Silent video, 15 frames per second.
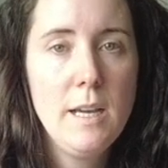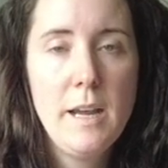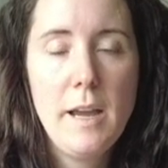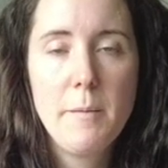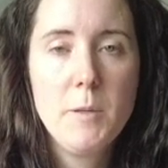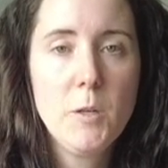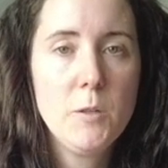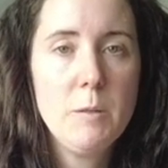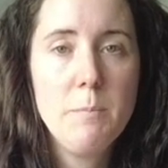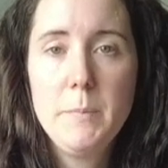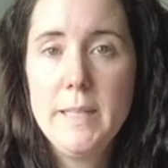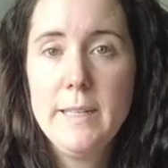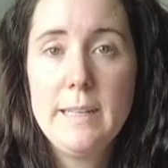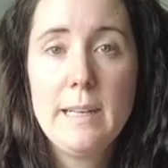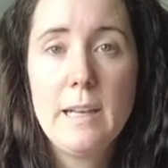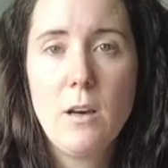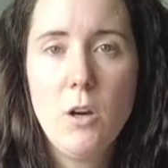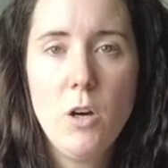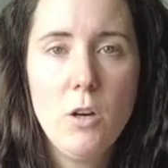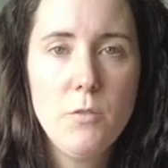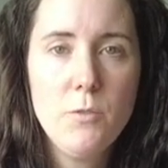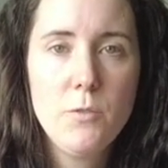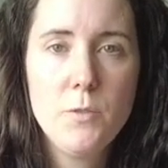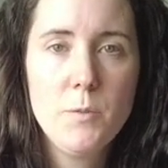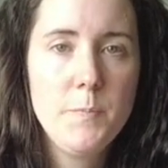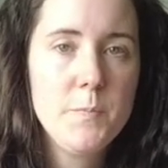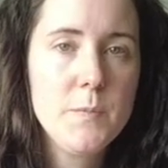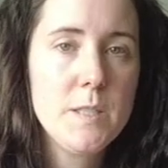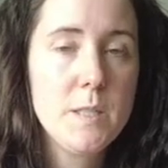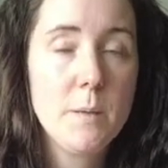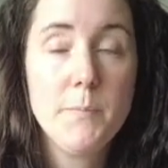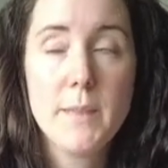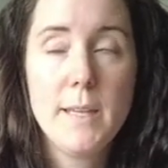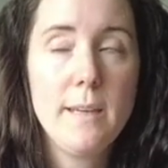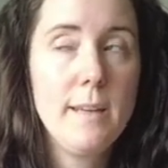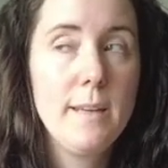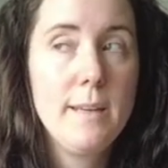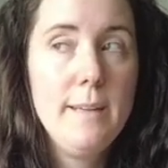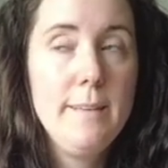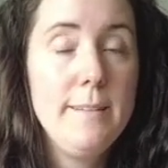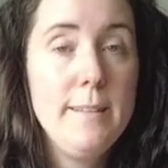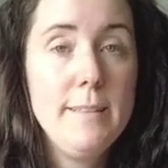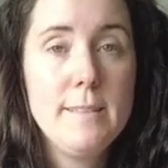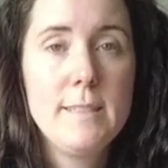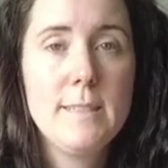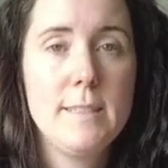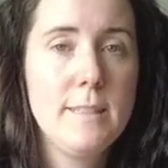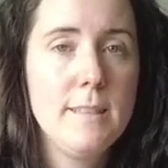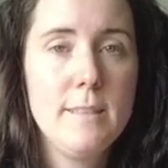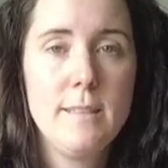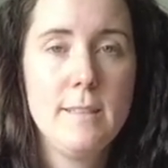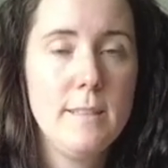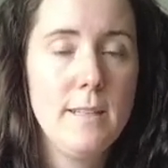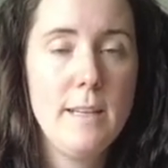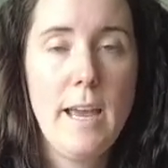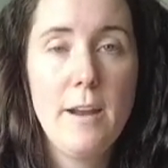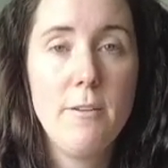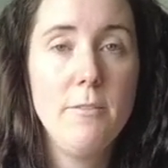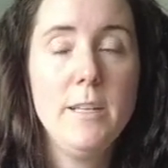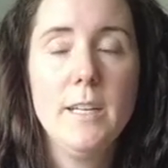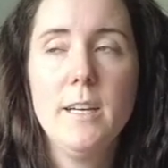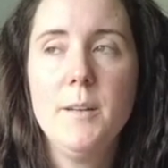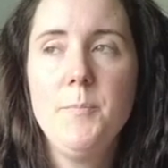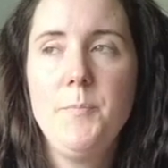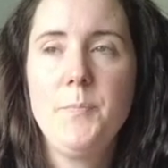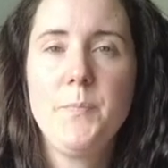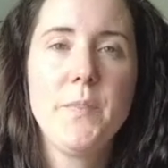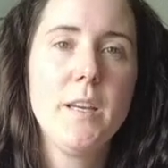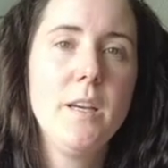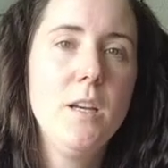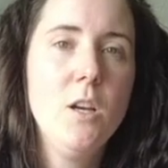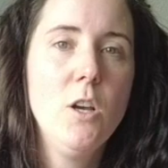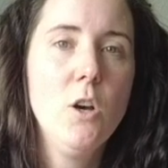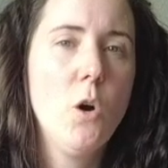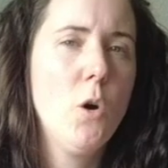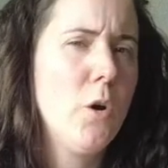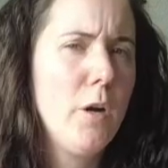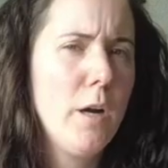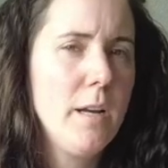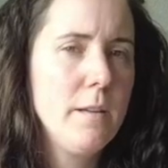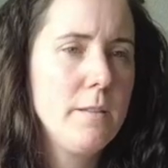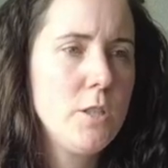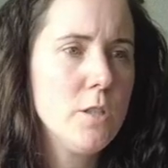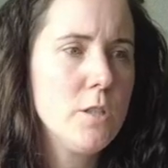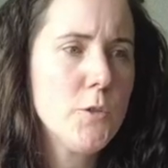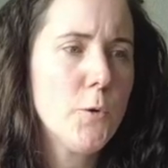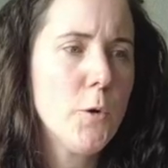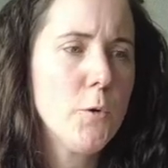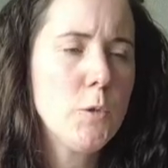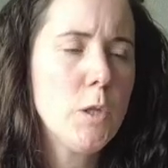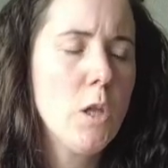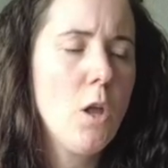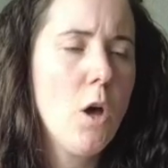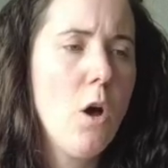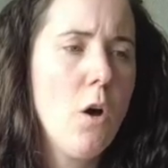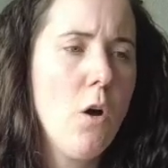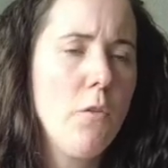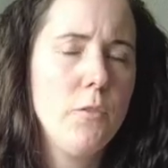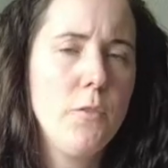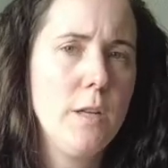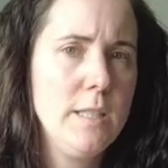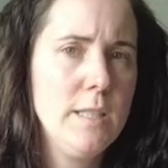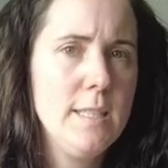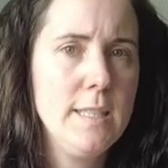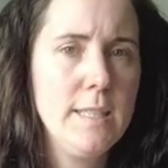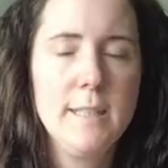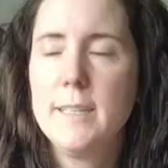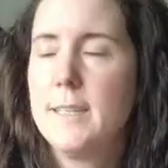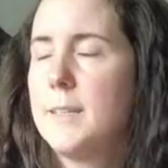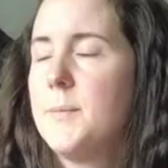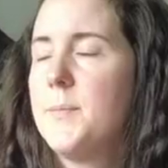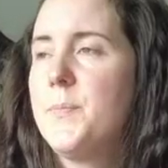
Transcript: I'm gonna be in love, something in this area, or I just wrote love, I think,